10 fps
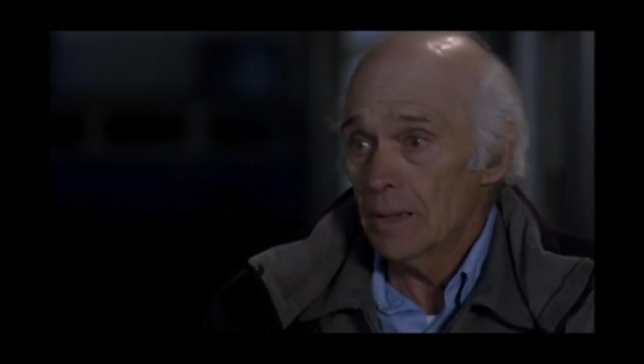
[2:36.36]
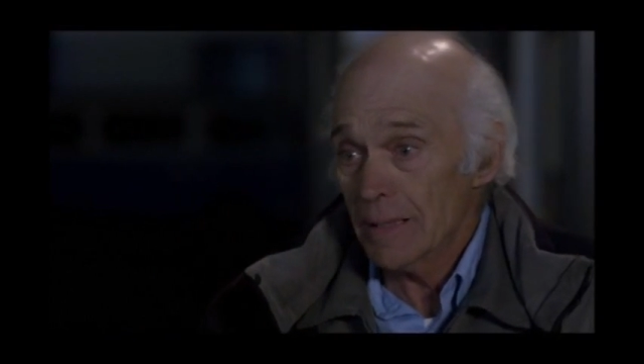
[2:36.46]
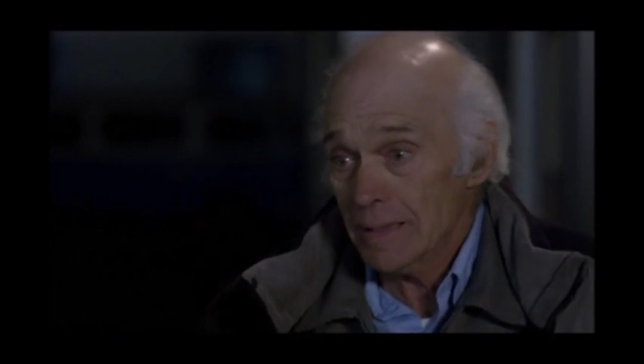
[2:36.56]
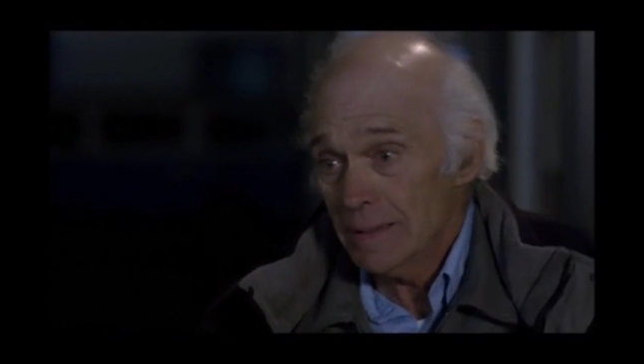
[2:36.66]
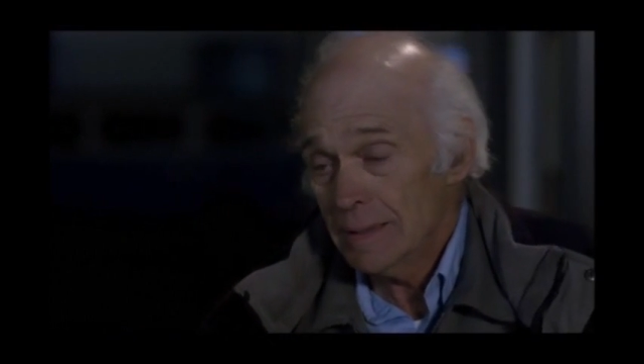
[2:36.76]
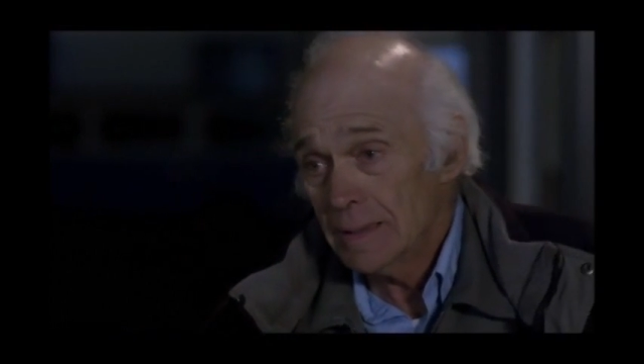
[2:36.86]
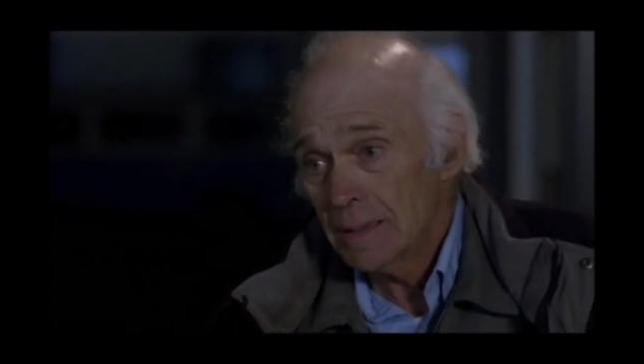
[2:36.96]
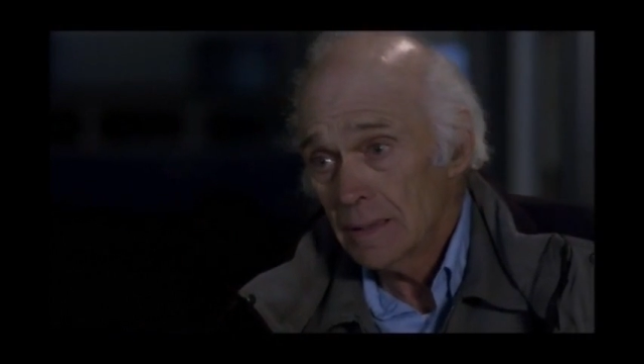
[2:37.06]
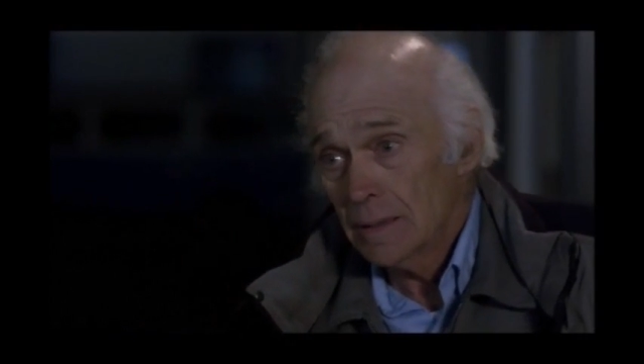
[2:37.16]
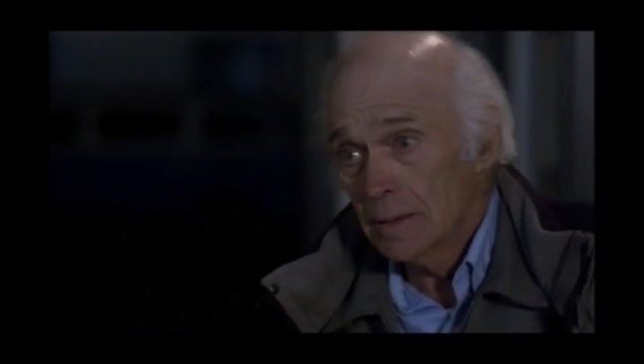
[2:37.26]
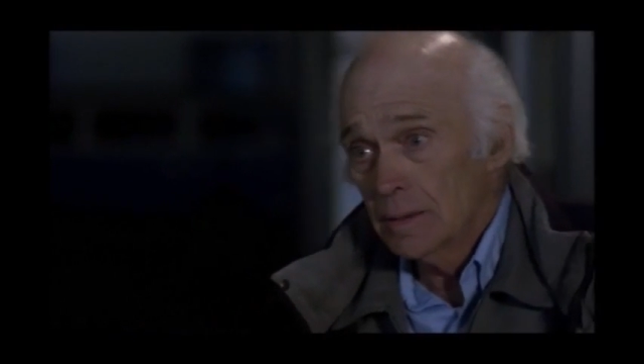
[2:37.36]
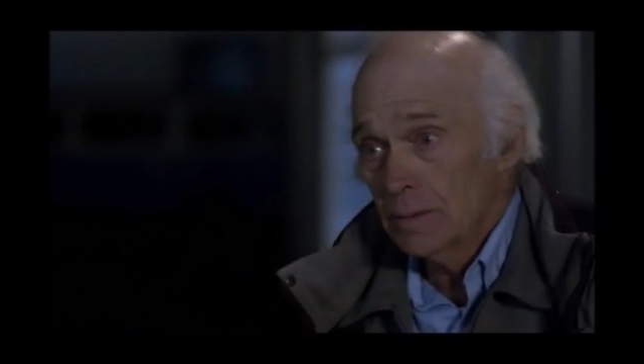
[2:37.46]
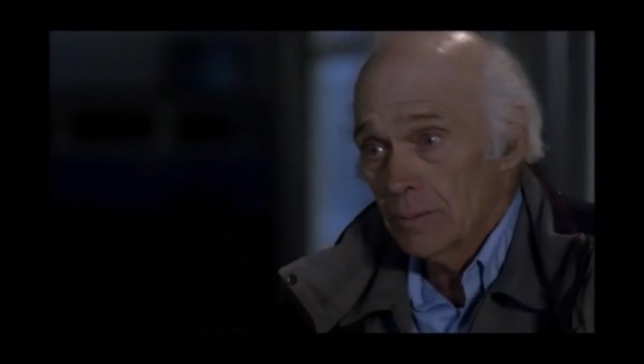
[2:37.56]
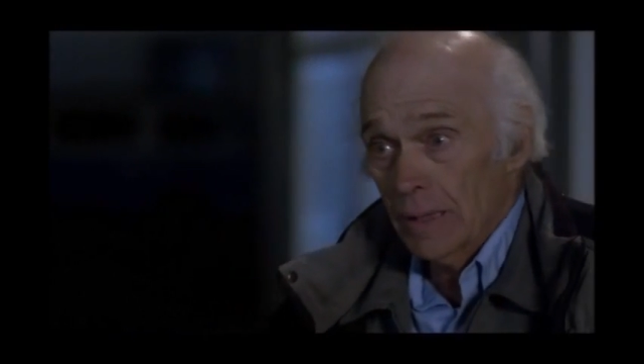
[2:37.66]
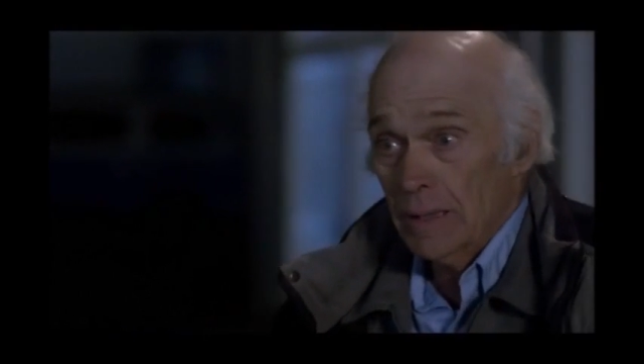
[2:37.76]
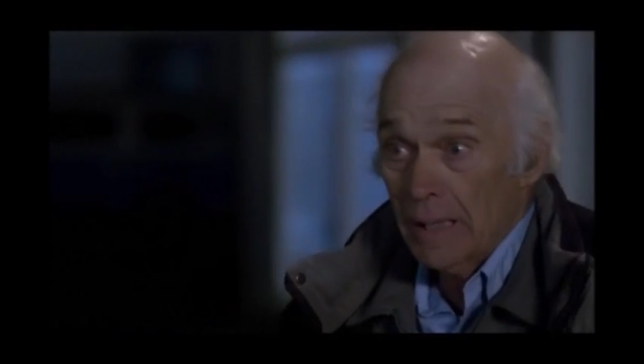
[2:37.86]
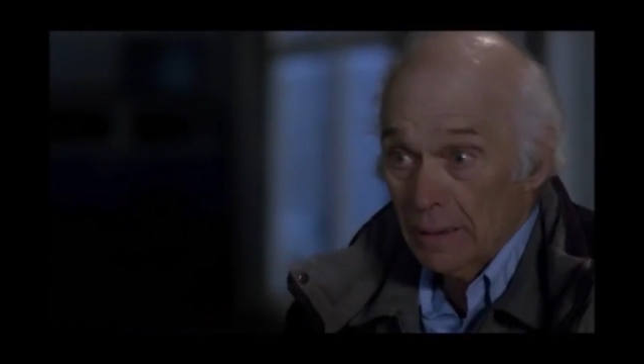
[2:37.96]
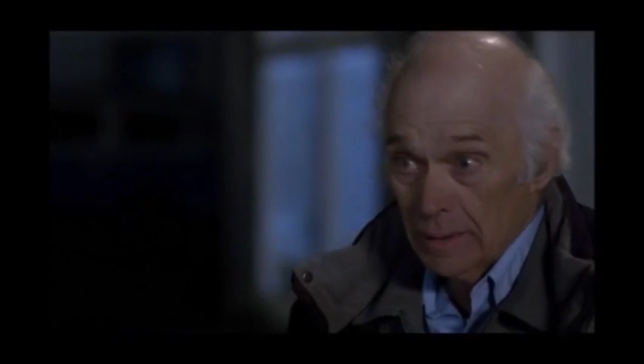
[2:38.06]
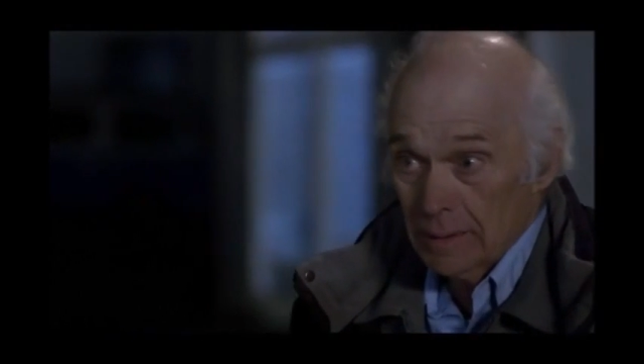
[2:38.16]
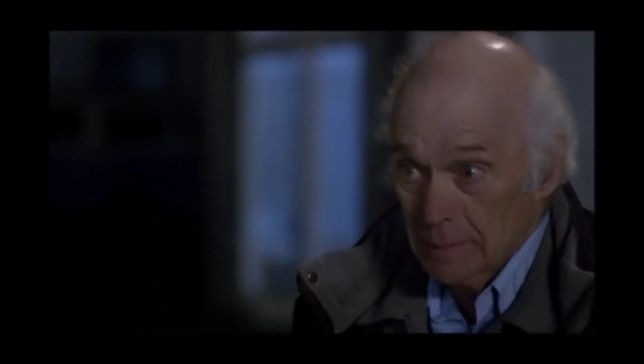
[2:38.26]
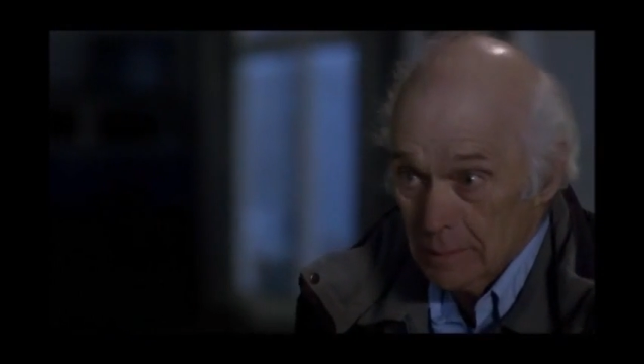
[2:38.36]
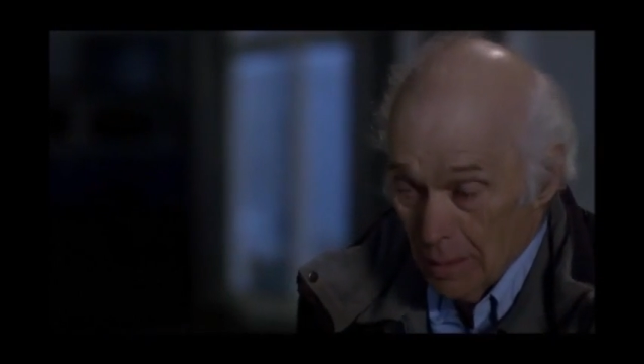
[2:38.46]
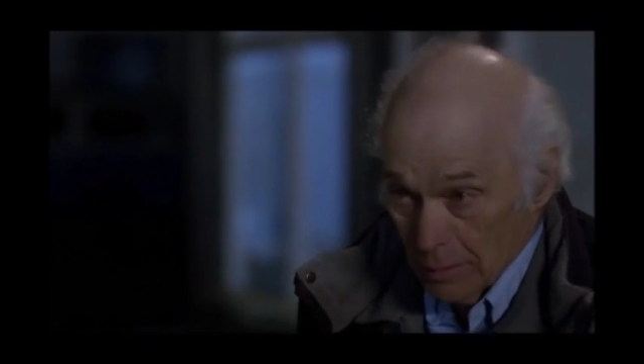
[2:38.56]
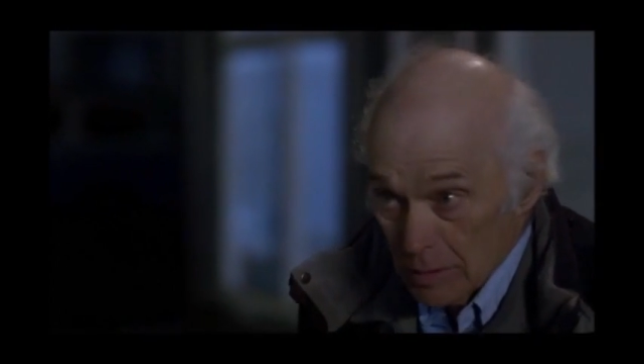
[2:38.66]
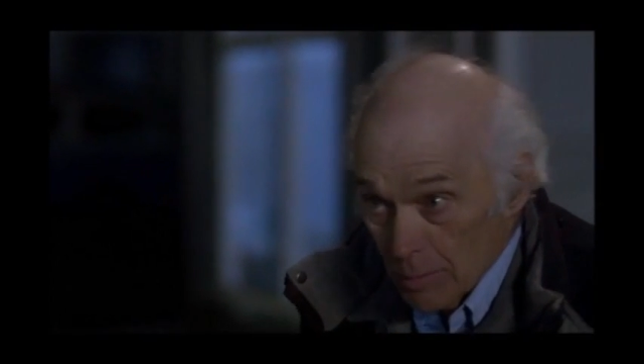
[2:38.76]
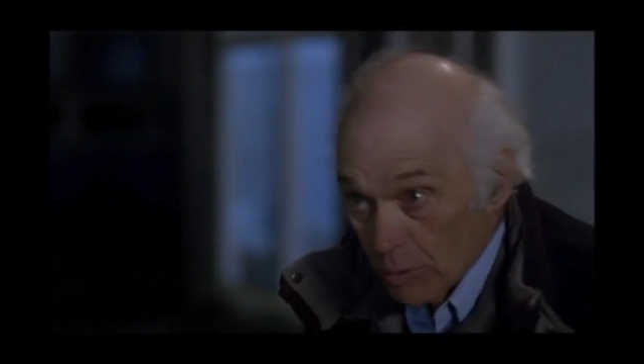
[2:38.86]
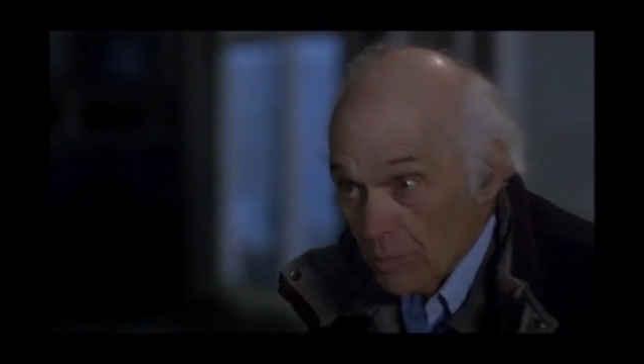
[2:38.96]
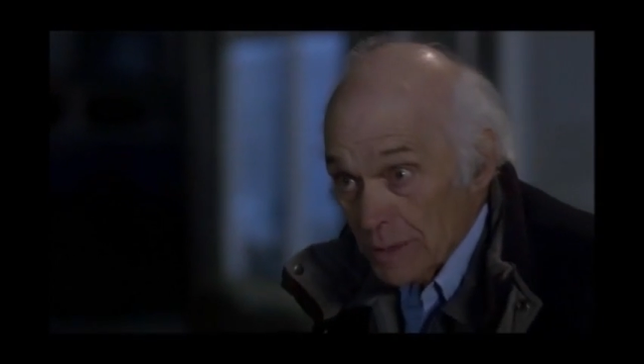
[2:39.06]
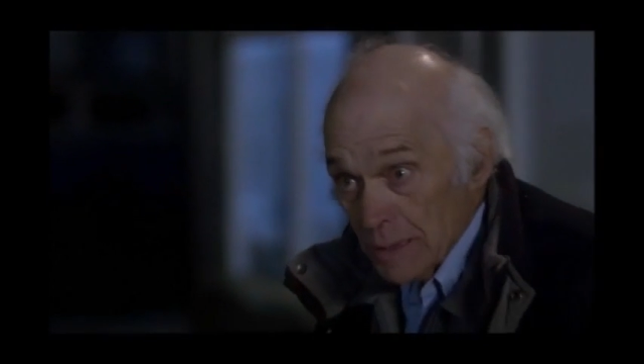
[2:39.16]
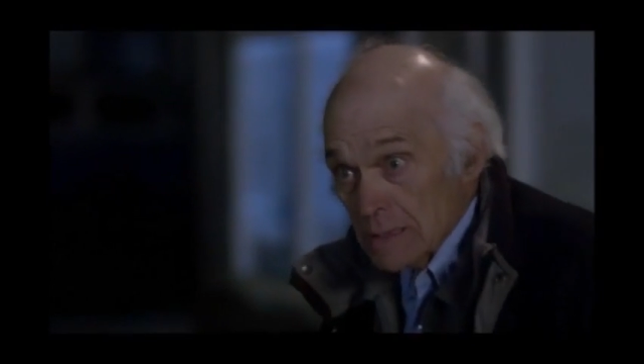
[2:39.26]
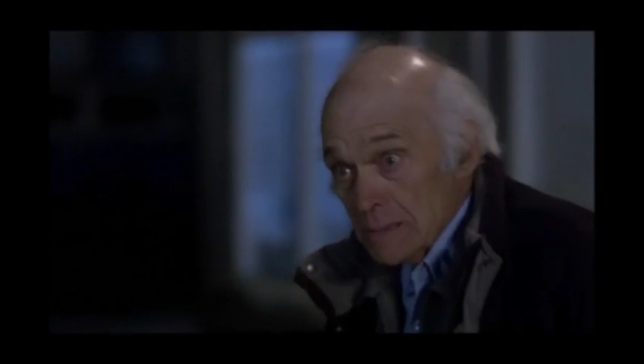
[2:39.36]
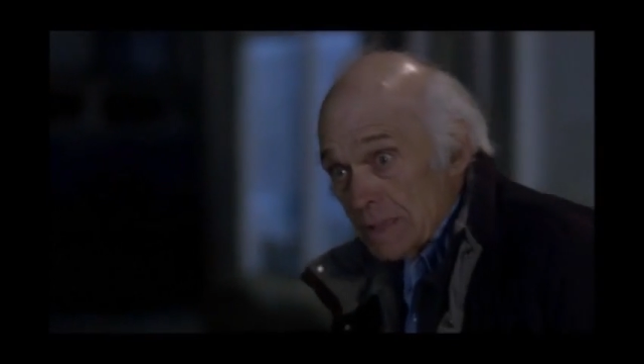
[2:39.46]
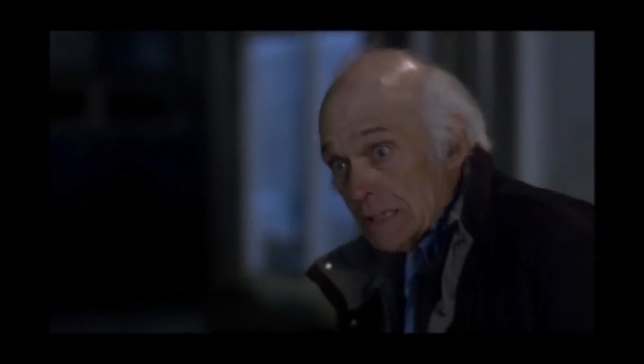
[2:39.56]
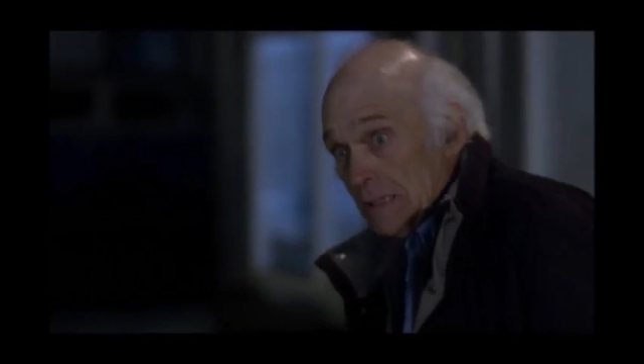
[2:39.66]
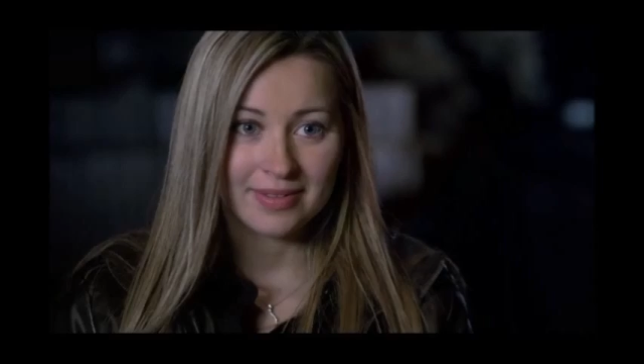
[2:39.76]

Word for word: All right. Well, I'll uh, call you tomorrow with the estimate.